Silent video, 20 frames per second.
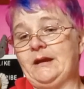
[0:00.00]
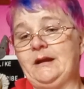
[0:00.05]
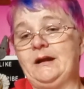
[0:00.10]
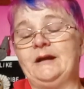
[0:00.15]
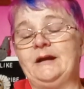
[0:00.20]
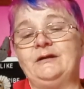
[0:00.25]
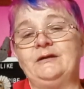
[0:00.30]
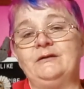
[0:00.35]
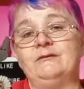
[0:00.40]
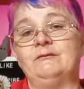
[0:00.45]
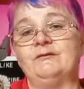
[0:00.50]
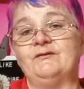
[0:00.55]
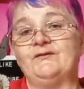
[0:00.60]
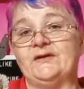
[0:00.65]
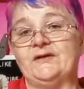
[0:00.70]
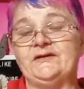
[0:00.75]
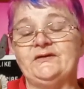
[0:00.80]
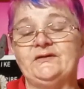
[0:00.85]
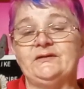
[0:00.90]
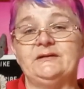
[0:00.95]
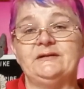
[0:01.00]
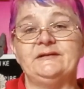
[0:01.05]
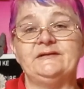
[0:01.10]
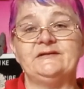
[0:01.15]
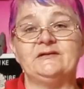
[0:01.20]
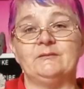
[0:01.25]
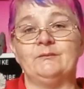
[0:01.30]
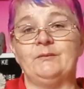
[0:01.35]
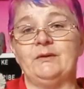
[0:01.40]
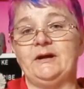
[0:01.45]
and I knew eventually
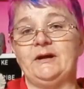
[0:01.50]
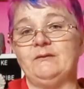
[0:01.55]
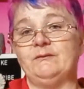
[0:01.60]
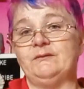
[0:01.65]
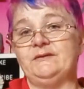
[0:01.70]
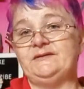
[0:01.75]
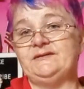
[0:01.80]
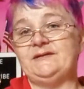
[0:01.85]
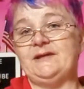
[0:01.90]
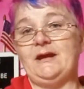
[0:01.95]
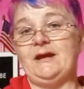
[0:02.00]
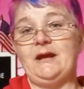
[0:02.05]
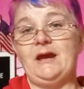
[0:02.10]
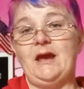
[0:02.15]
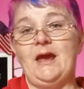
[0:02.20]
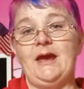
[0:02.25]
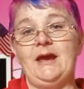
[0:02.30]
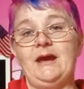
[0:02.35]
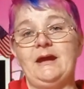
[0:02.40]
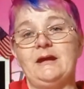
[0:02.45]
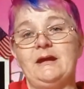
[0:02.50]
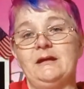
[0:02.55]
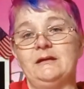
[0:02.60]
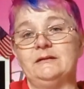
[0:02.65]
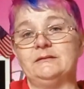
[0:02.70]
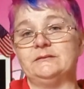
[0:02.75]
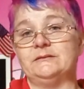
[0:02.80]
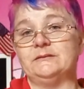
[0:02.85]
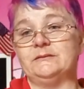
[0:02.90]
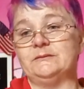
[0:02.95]
somebody would say, hey,
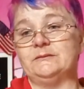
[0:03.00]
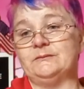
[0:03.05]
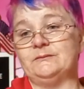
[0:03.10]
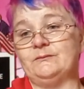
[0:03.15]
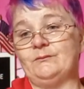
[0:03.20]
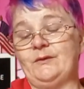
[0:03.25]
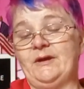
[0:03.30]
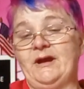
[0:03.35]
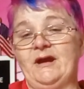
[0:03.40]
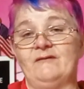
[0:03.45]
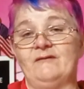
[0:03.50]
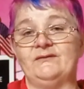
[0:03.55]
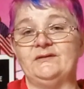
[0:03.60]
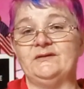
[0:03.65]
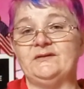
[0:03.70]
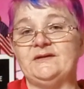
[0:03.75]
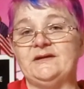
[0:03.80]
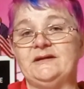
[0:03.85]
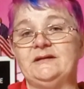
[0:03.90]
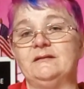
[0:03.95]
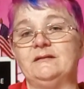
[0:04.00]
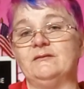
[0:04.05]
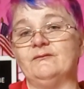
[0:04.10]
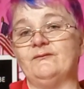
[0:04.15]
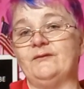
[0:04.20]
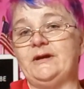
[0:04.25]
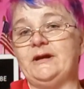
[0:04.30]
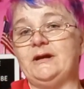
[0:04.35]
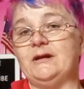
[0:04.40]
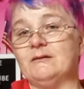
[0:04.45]
we haven't seen
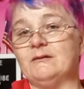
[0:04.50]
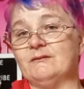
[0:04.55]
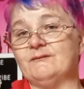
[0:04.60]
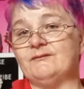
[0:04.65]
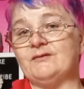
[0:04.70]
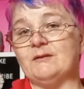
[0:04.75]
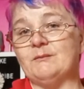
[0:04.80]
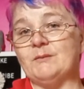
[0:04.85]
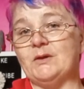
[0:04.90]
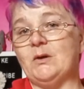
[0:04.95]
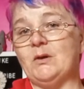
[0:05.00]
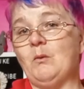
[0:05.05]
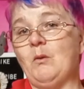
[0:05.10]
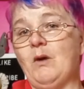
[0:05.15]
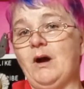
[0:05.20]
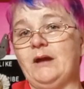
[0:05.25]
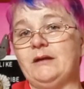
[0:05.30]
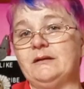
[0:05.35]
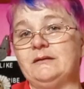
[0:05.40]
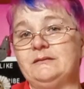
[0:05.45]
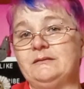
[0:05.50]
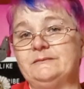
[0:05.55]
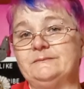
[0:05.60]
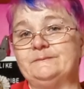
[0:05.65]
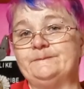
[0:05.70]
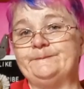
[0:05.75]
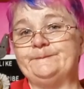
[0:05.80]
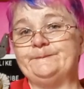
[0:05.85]
their video of them in a while.